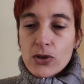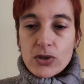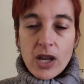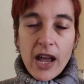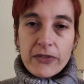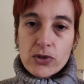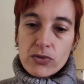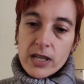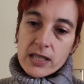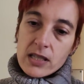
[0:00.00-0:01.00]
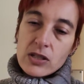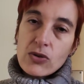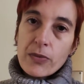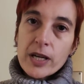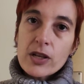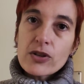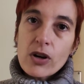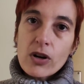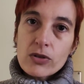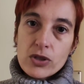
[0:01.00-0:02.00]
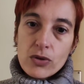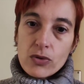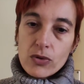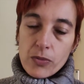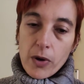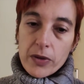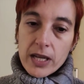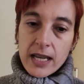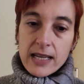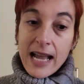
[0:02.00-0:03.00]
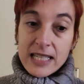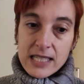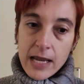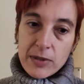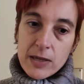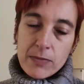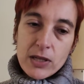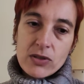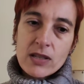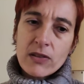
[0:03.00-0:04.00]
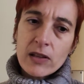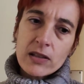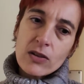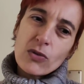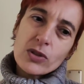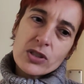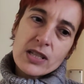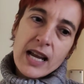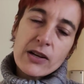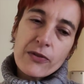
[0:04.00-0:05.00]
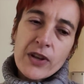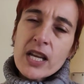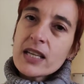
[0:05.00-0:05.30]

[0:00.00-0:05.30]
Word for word: You have to train since you're very young so your body can accept it because it, it works kind of,